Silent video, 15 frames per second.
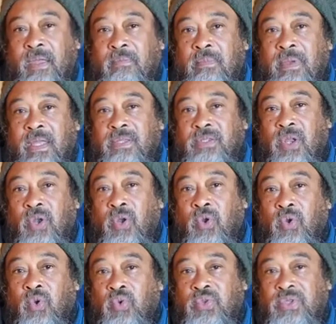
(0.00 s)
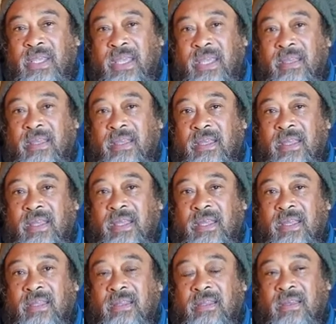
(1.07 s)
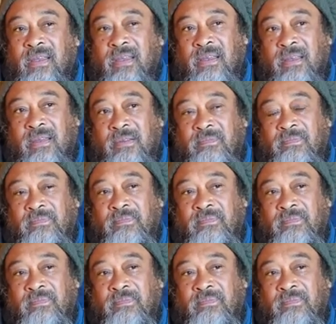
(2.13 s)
means losing the